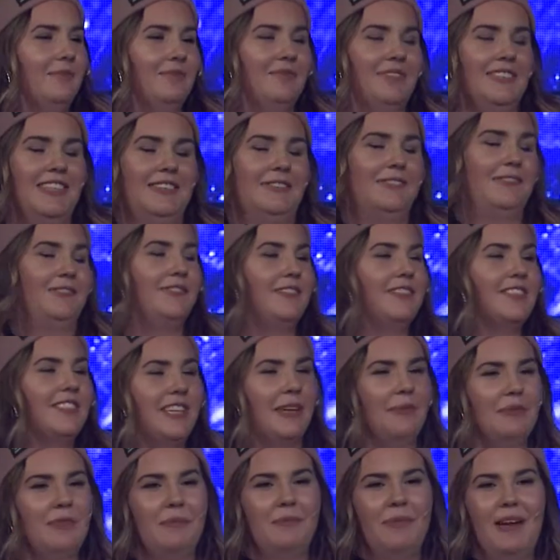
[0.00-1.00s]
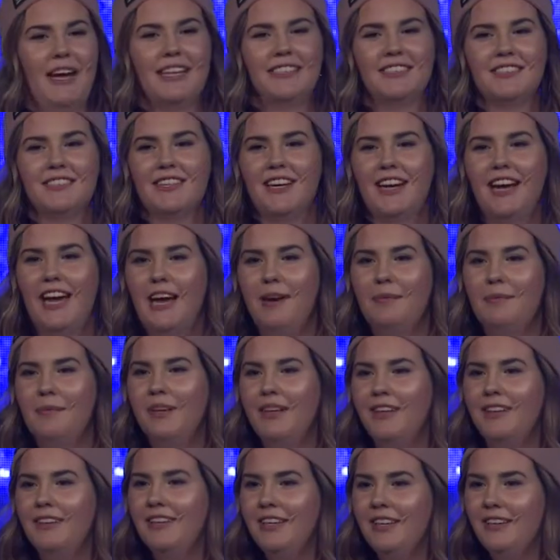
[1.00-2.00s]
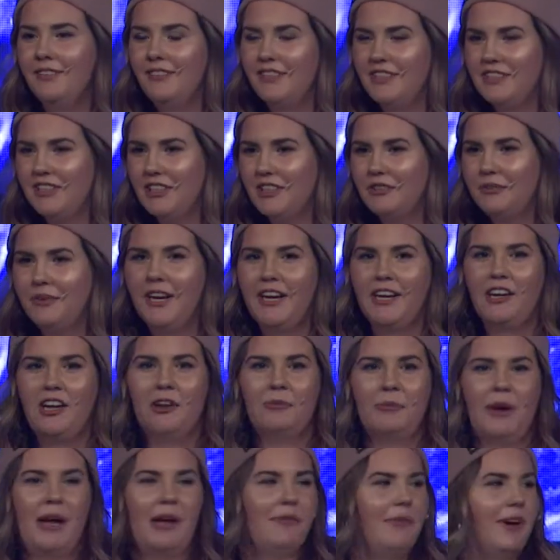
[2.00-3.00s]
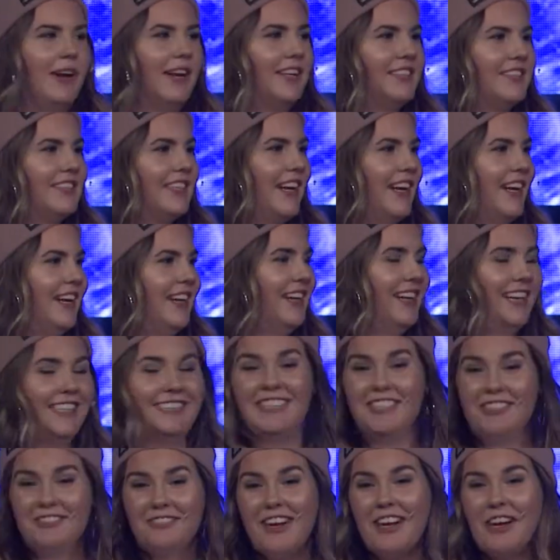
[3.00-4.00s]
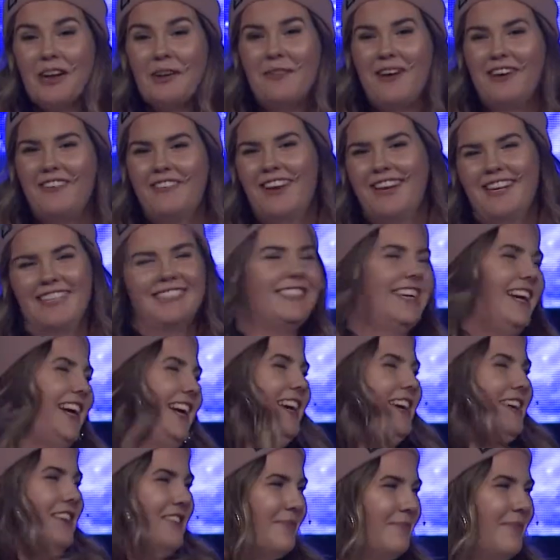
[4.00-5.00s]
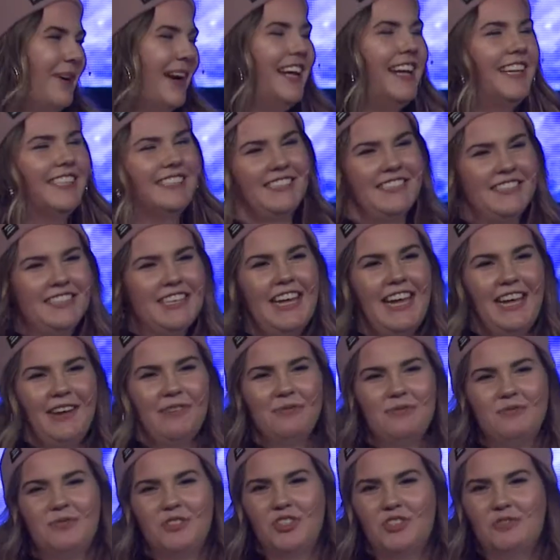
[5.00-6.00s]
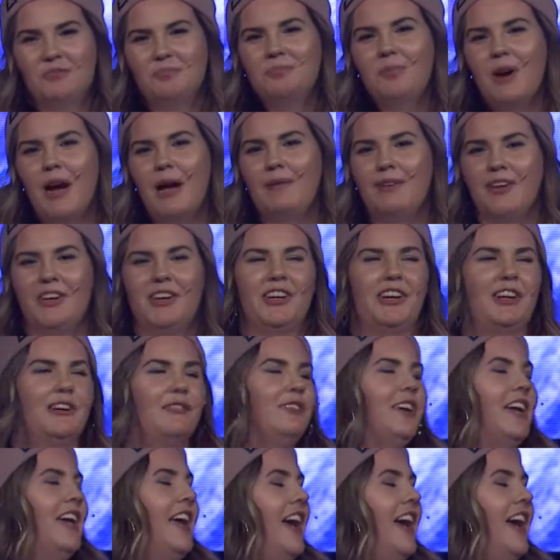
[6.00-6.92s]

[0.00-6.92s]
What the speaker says: If something bad's going to happen, if it's going to rain on my wedding day, it didn't rain on my wedding day, but it probably could have.